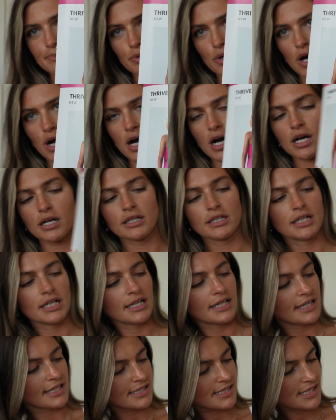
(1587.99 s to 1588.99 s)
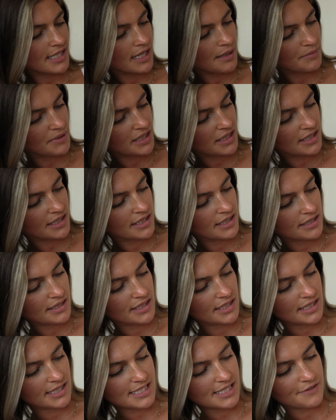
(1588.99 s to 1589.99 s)
Bra. It's coming in
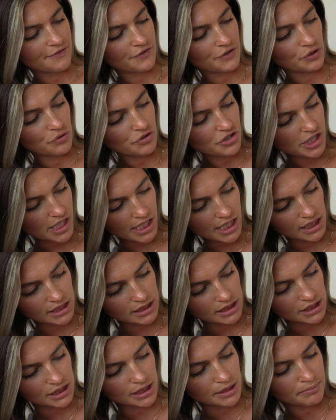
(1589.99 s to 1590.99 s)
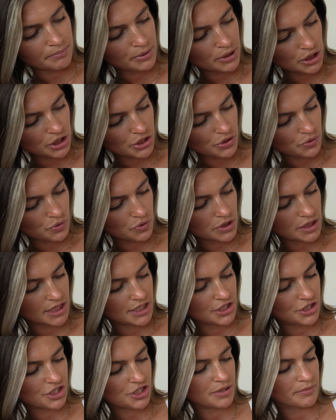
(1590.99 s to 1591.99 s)
this fuchsia color, burnt
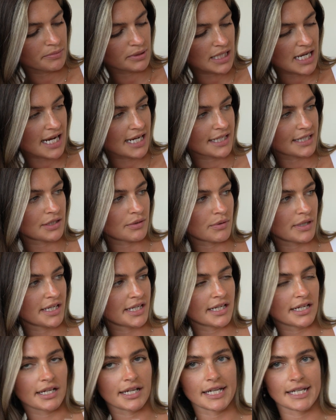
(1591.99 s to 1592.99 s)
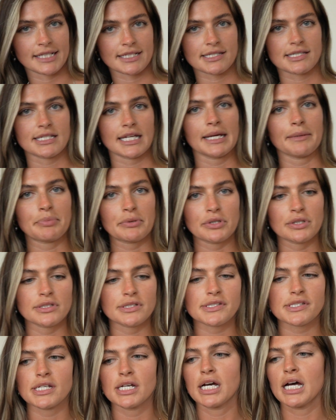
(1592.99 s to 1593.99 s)
orange, black and white, again,
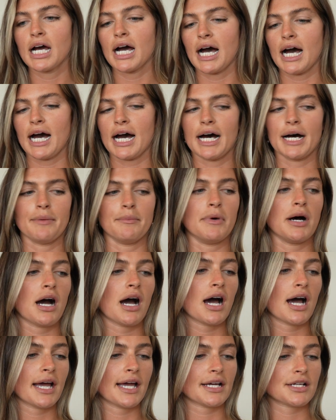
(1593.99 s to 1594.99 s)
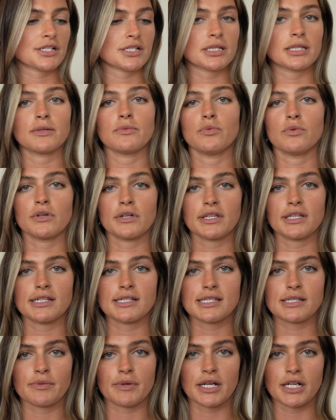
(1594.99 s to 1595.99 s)
staples. I actually wore
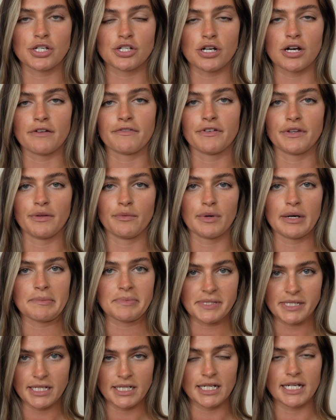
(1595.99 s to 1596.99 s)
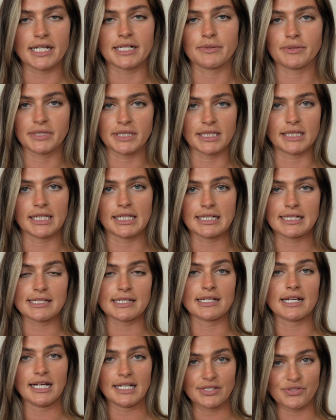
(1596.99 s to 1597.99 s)
this when I shopped for the website and I really liked
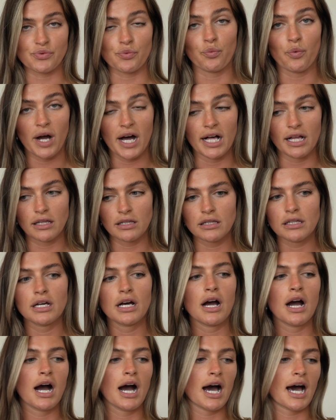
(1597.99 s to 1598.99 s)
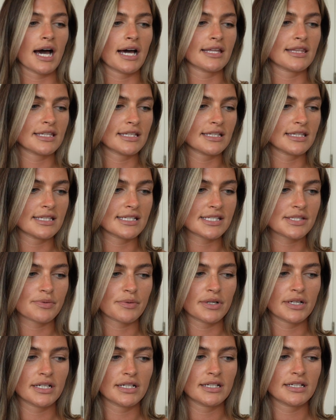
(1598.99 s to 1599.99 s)
it as well. I think this
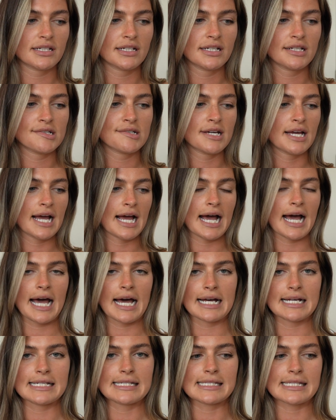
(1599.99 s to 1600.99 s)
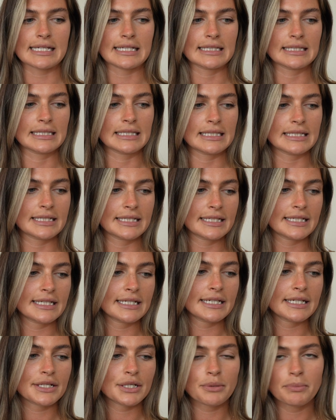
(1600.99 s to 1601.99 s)
one has a
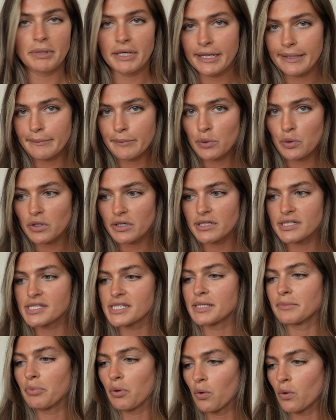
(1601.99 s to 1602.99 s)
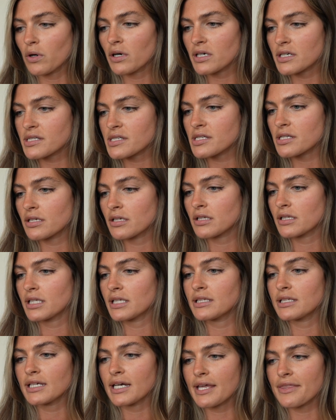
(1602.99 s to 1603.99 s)
little bit more support
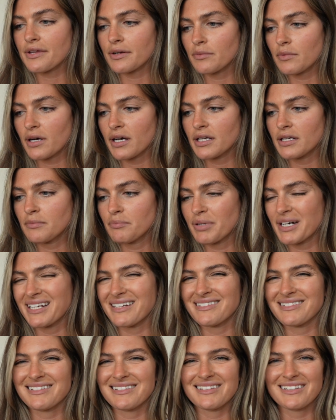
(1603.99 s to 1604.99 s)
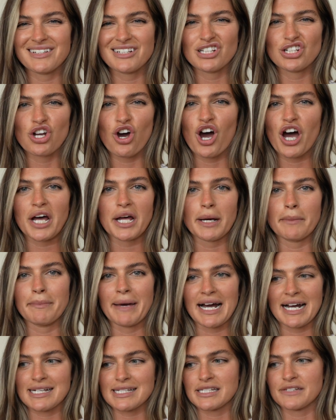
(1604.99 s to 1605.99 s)
than the other one, but not a
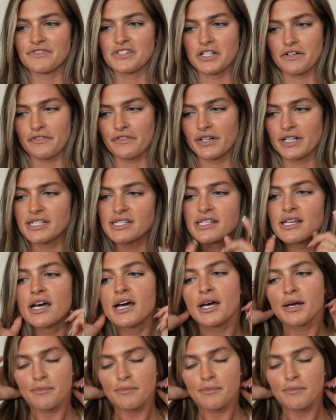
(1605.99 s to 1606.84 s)
massive difference.